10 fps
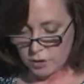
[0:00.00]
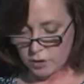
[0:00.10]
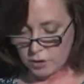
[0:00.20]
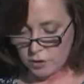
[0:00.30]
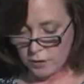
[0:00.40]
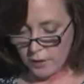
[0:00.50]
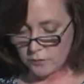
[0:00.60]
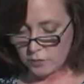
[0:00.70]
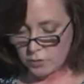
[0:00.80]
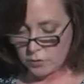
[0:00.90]
She
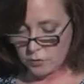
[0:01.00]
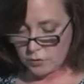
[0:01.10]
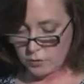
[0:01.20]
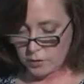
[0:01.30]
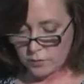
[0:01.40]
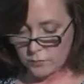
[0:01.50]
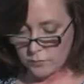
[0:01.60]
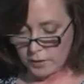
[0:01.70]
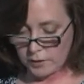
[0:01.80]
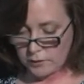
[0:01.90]
traveled to New York
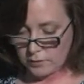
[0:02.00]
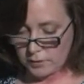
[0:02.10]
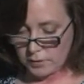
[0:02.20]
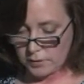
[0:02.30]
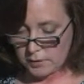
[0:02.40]
regularly